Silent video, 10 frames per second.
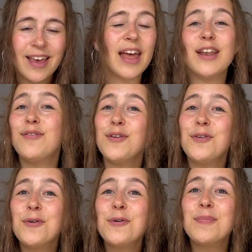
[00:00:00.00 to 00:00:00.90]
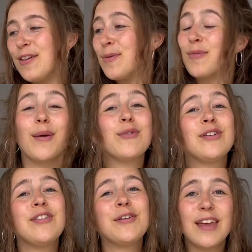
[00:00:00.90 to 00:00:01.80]
And if you do, subscribe to the
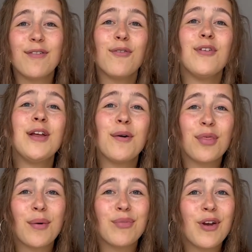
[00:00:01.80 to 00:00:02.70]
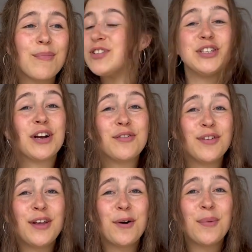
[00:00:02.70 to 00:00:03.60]
channel, give the video a thumbs up, share the
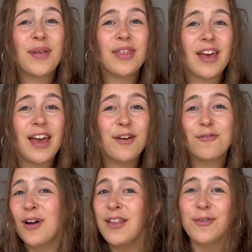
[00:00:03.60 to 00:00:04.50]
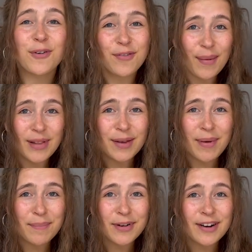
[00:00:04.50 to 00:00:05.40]
video with a friend or family
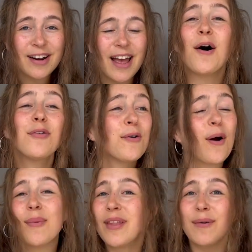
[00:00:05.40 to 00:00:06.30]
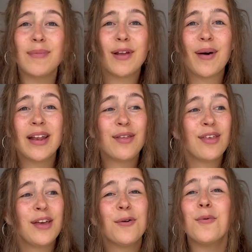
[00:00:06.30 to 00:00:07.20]
member. Also comment down below
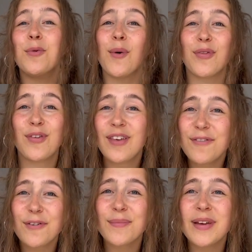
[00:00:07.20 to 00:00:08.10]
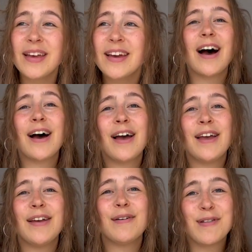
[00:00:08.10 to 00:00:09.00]
anything you would want to see from me.
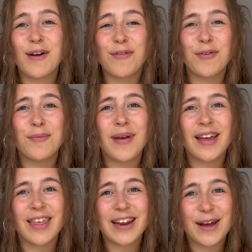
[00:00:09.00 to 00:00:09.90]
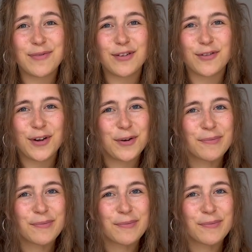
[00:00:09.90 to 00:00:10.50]
I love to make that happen for you.